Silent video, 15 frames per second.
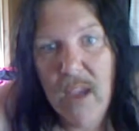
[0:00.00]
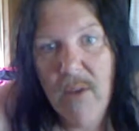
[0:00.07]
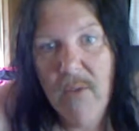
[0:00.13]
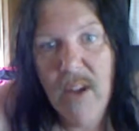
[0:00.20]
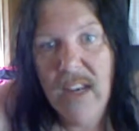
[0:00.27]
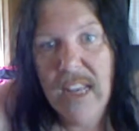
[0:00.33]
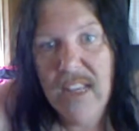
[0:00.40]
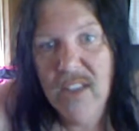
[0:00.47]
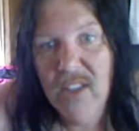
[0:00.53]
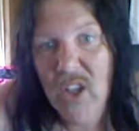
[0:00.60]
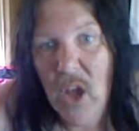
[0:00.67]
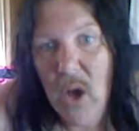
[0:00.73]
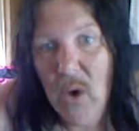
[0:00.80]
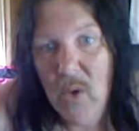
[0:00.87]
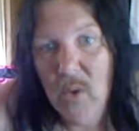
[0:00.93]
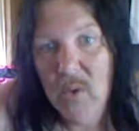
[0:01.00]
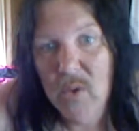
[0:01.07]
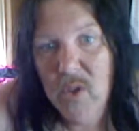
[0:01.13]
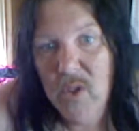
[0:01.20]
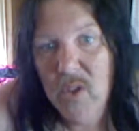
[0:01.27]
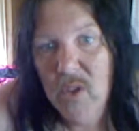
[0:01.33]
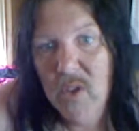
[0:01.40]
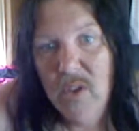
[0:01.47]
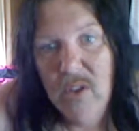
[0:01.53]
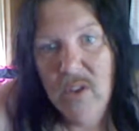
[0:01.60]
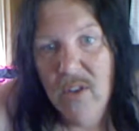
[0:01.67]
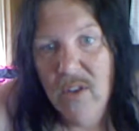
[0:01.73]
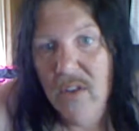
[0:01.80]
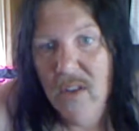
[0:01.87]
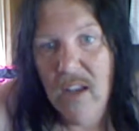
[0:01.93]
Everyone has colds.
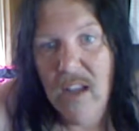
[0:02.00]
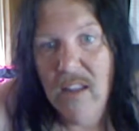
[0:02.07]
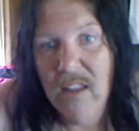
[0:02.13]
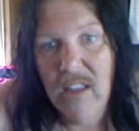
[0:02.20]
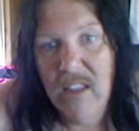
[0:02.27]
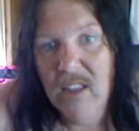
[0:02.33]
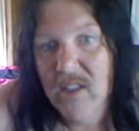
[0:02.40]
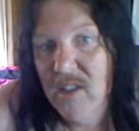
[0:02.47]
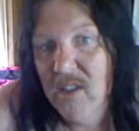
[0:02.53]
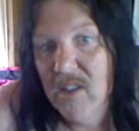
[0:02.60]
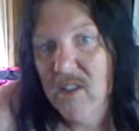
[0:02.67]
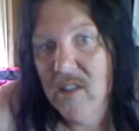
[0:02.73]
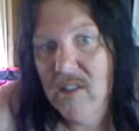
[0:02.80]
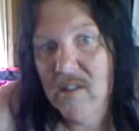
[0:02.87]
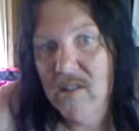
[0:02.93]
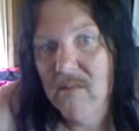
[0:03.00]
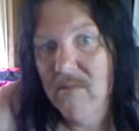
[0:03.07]
At least